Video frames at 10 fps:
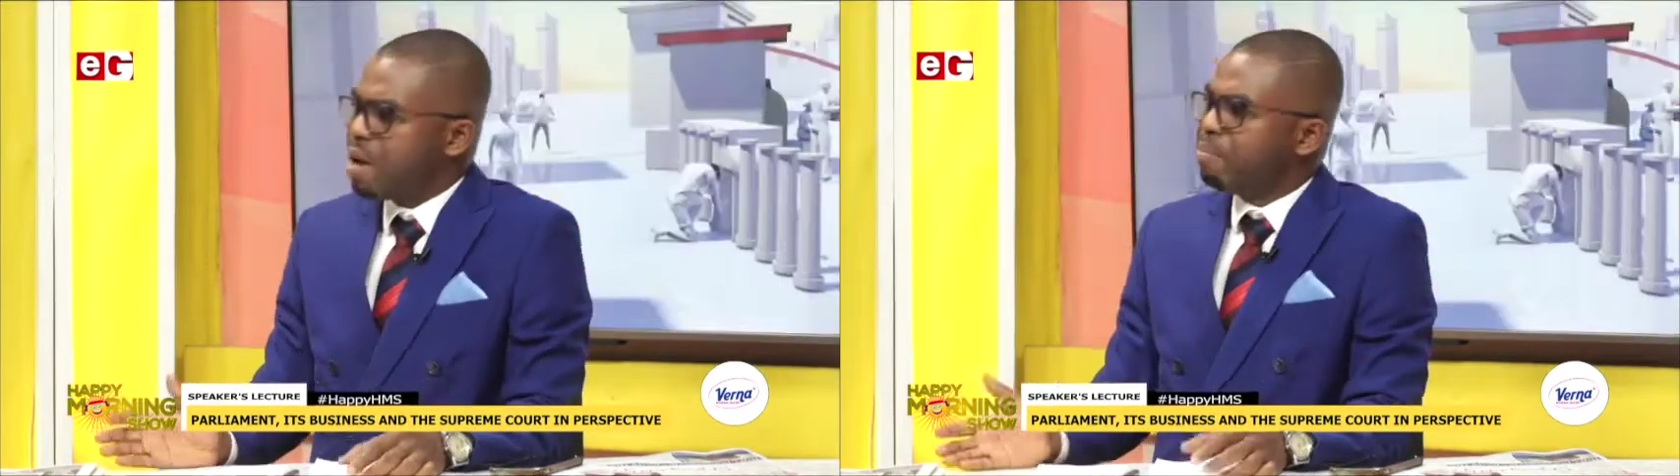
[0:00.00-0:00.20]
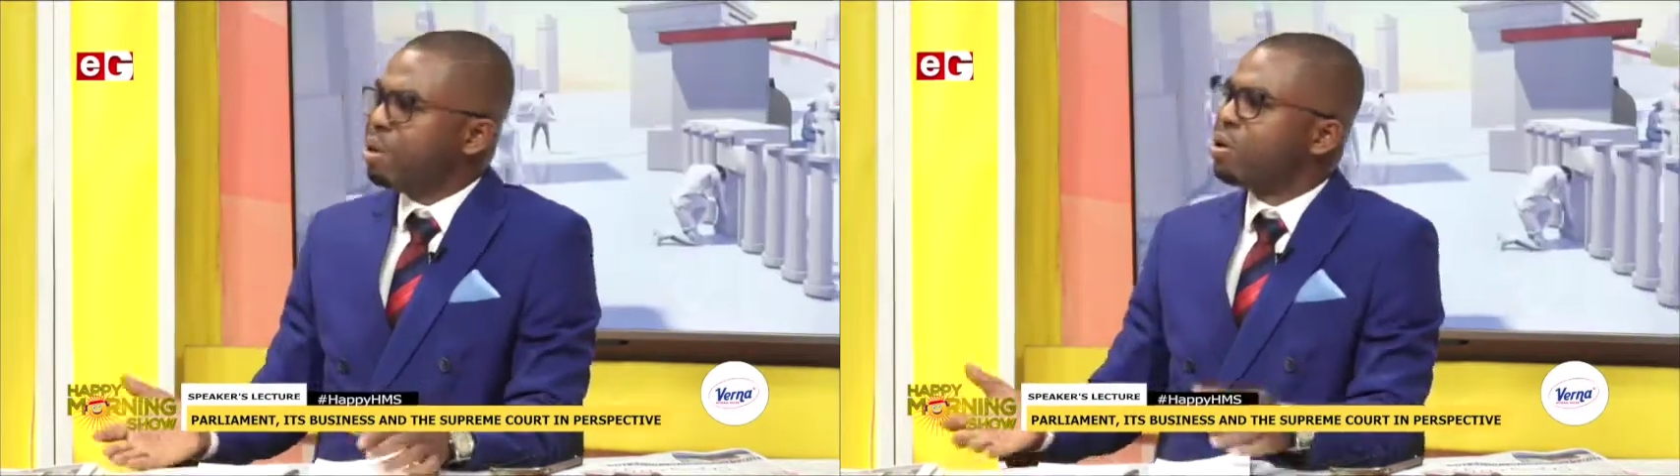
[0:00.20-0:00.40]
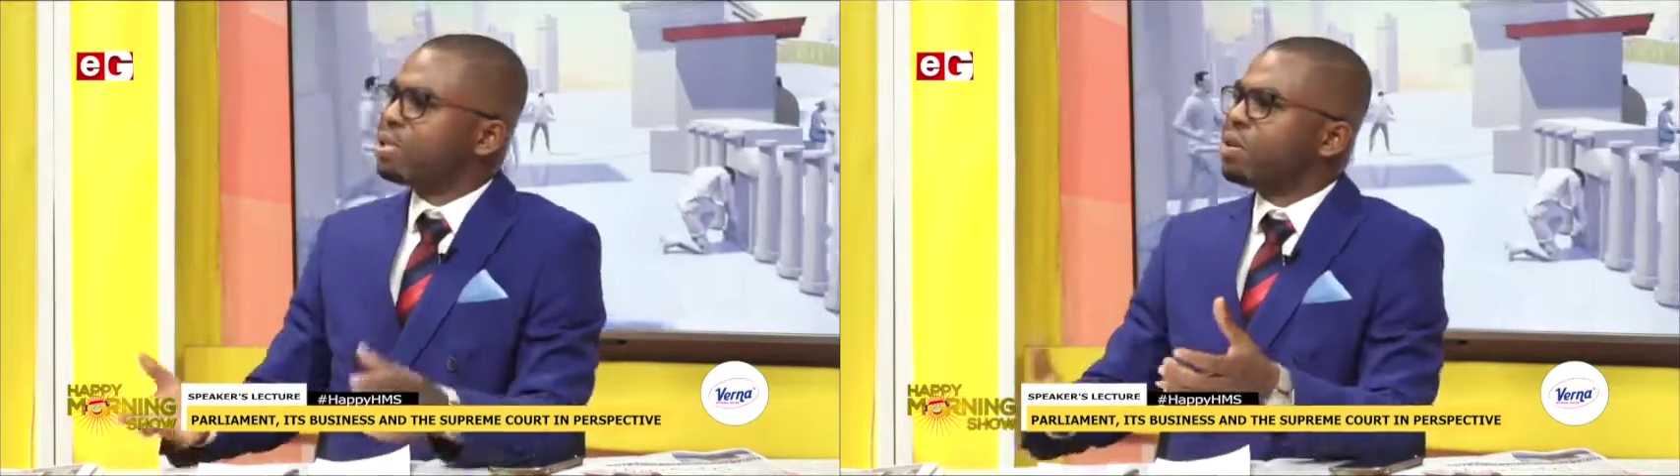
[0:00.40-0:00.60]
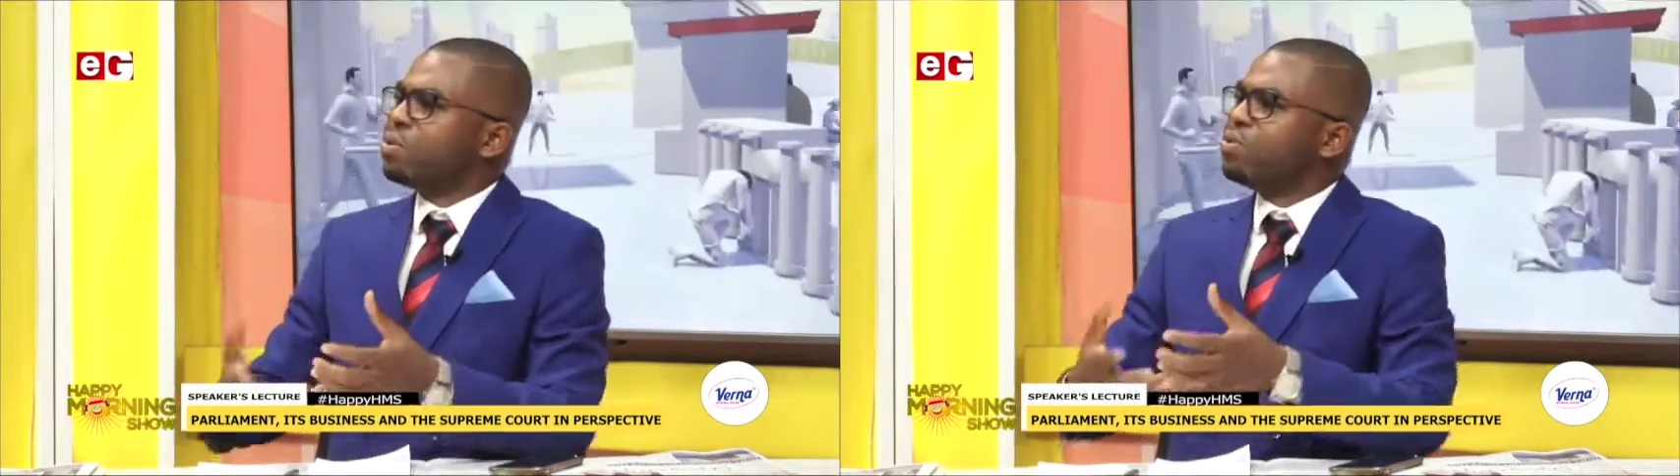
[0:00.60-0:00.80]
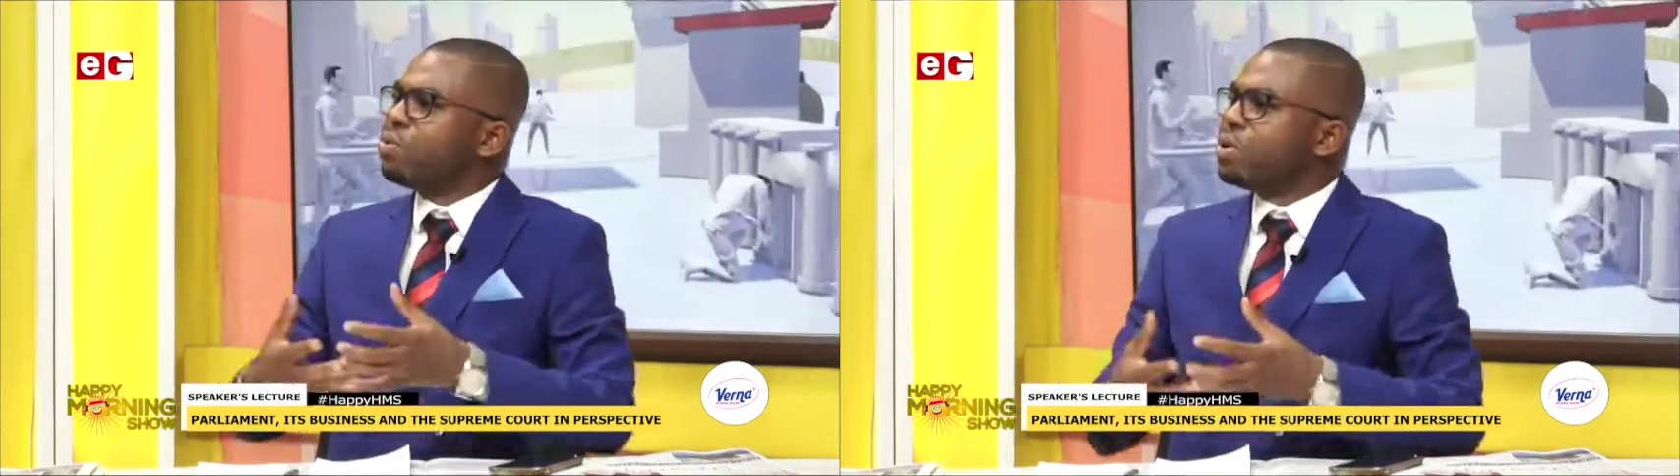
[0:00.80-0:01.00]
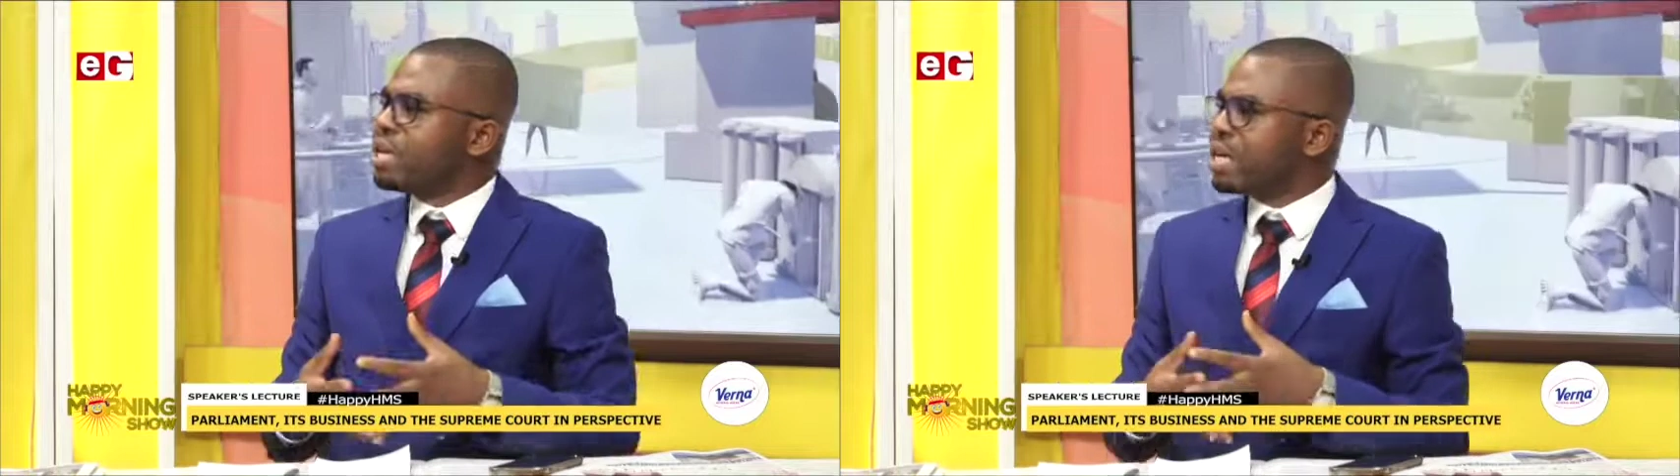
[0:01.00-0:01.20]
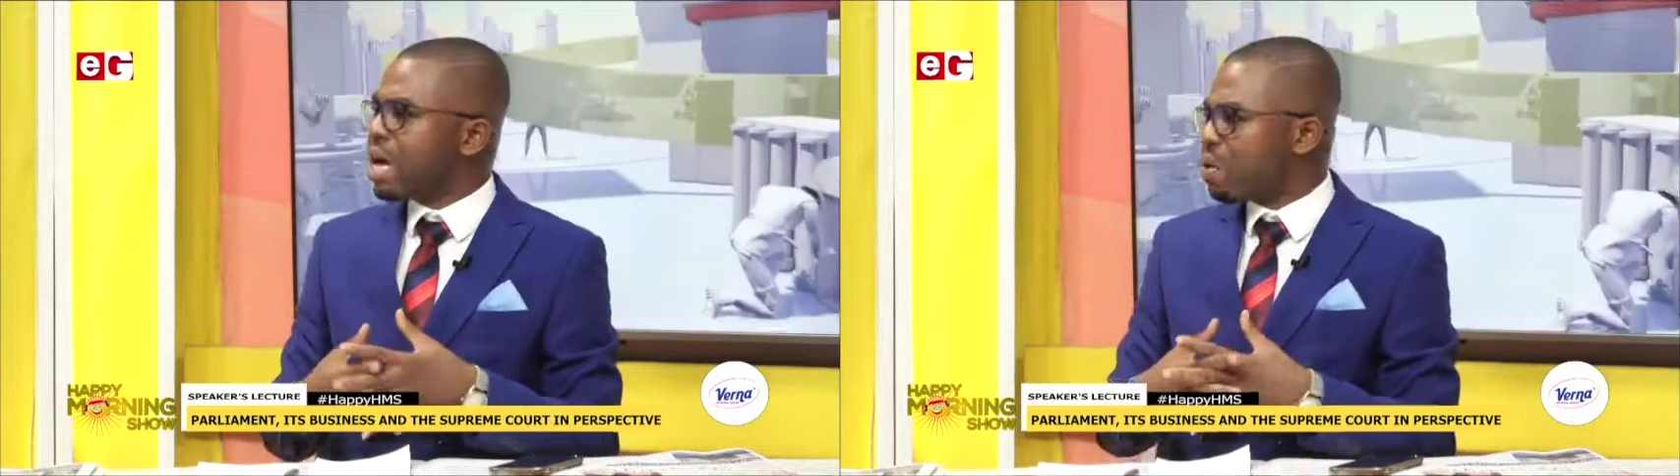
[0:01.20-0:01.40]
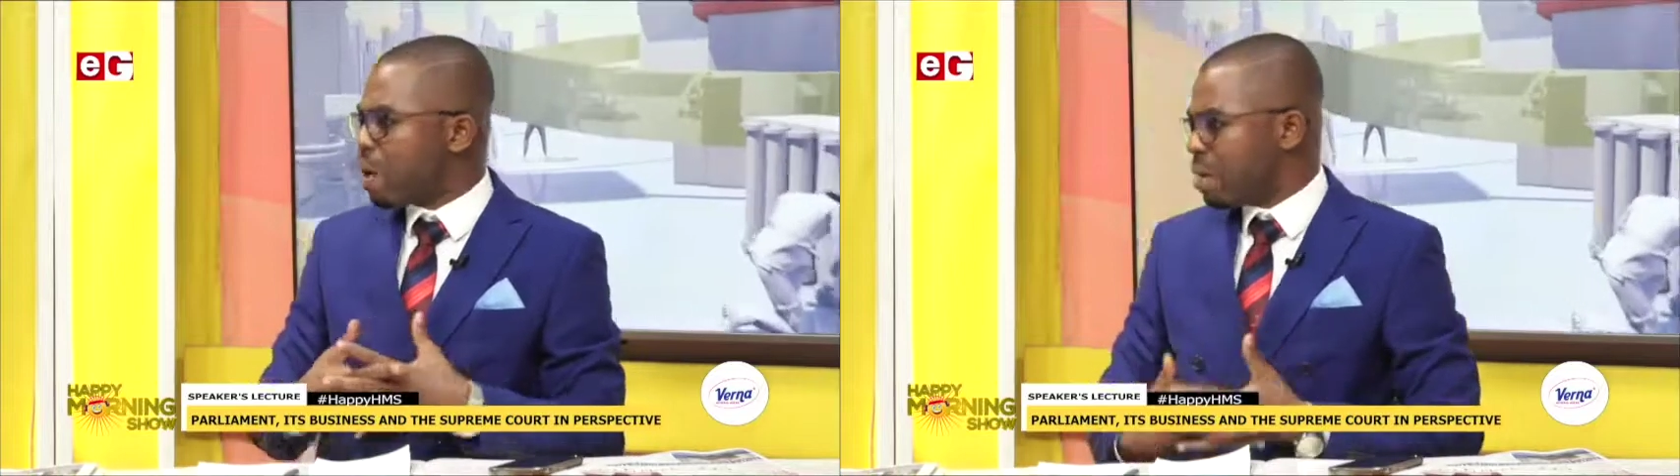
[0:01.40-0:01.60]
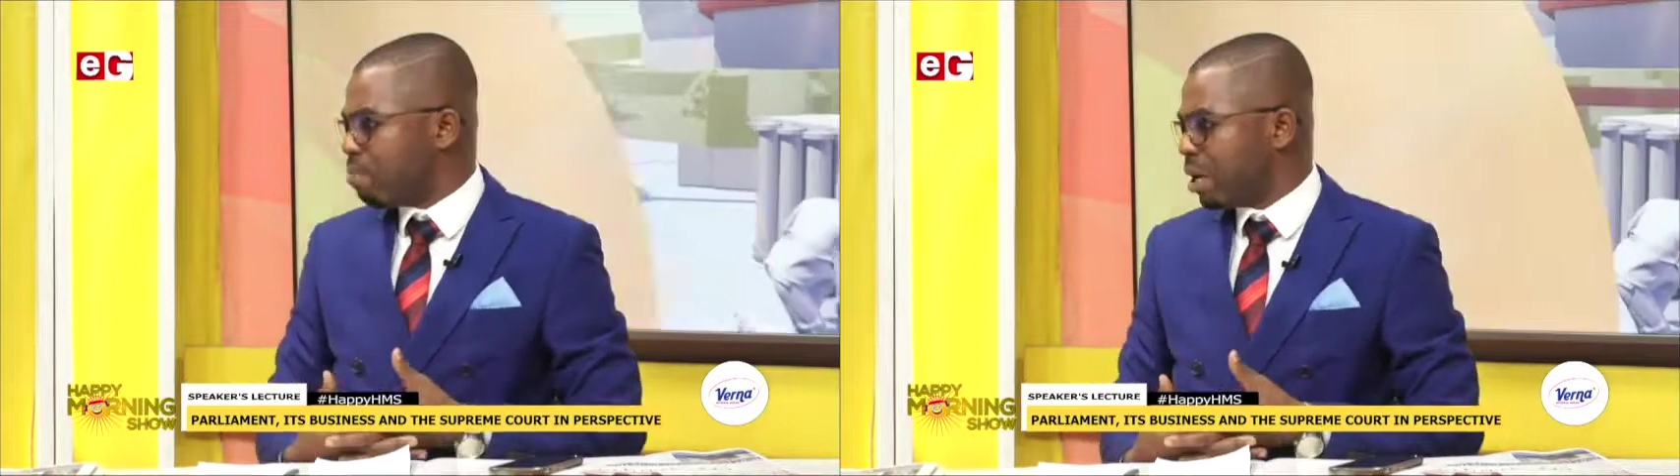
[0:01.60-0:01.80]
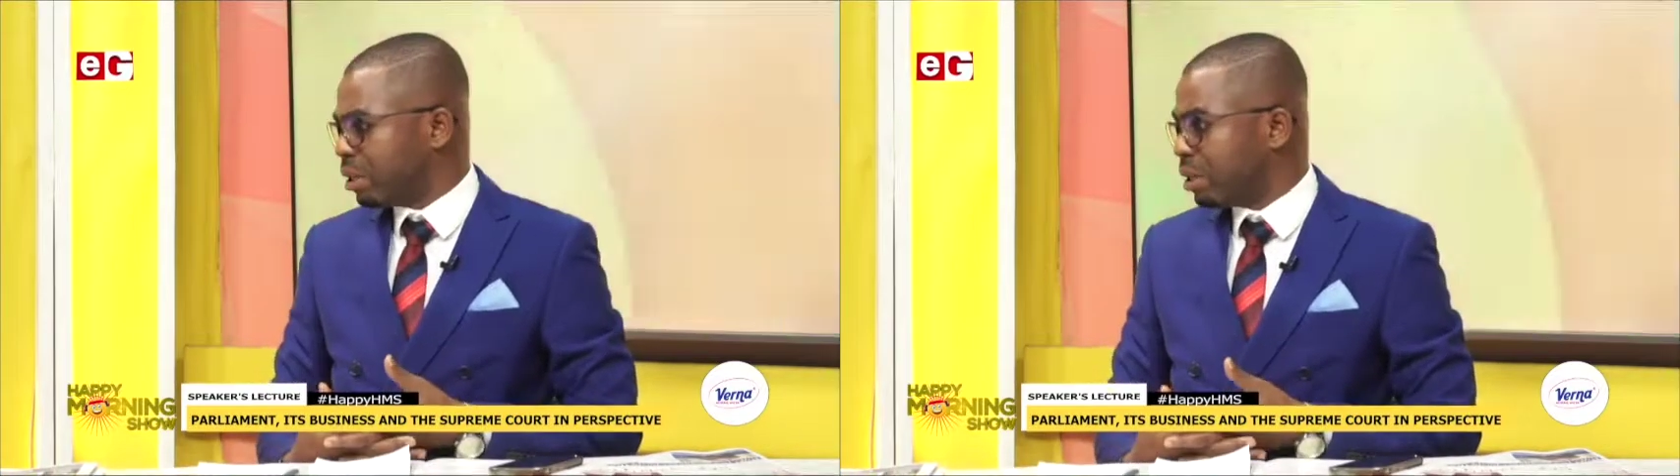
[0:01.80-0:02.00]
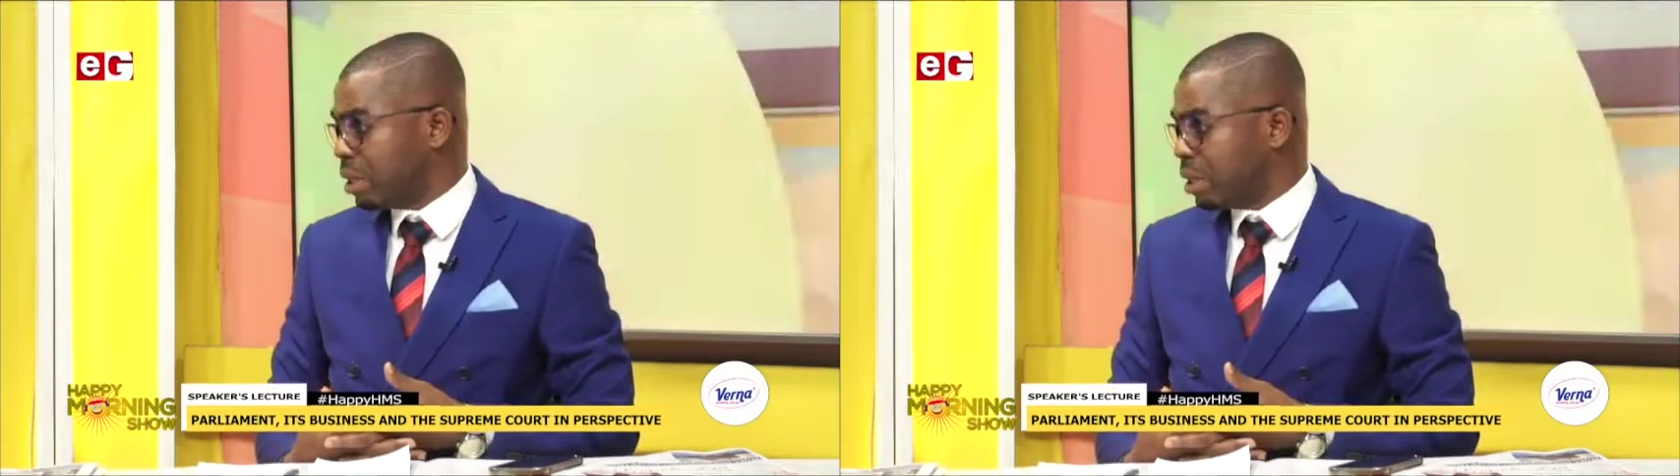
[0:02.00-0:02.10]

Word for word: Because then ruling now man.